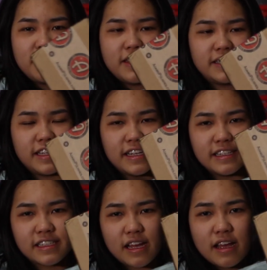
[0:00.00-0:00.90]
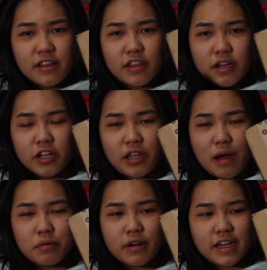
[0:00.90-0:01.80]
This is the
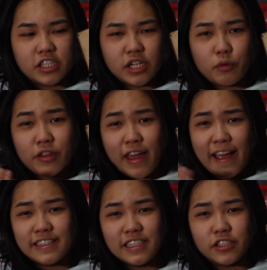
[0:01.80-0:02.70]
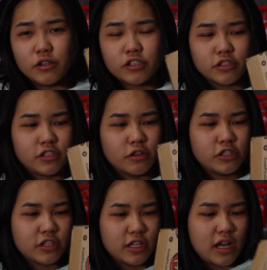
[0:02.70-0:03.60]
collaboration with Anti-Social
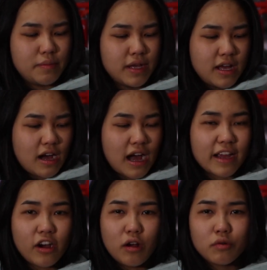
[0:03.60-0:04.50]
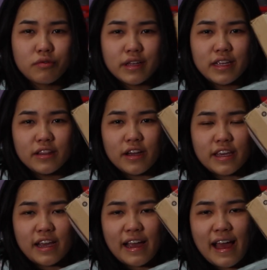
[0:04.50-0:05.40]
Social Club. I got really
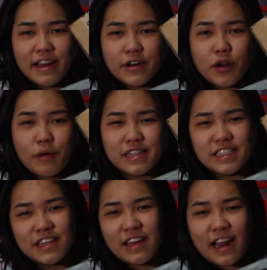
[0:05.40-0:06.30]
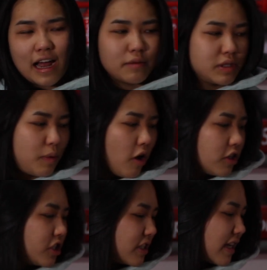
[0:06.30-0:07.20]
lucky. I had no idea that Adams
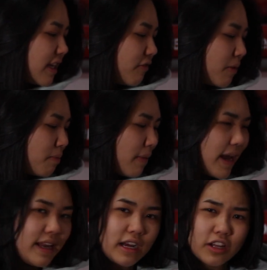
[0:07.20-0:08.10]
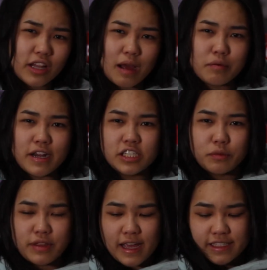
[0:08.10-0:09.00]
Polishes even made a
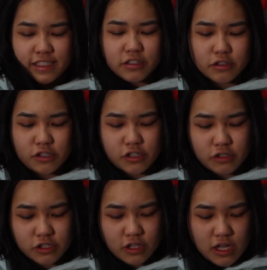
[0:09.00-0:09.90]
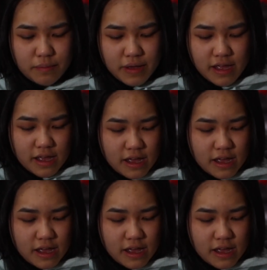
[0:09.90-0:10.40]
collaboration with Anti-Social Social Club.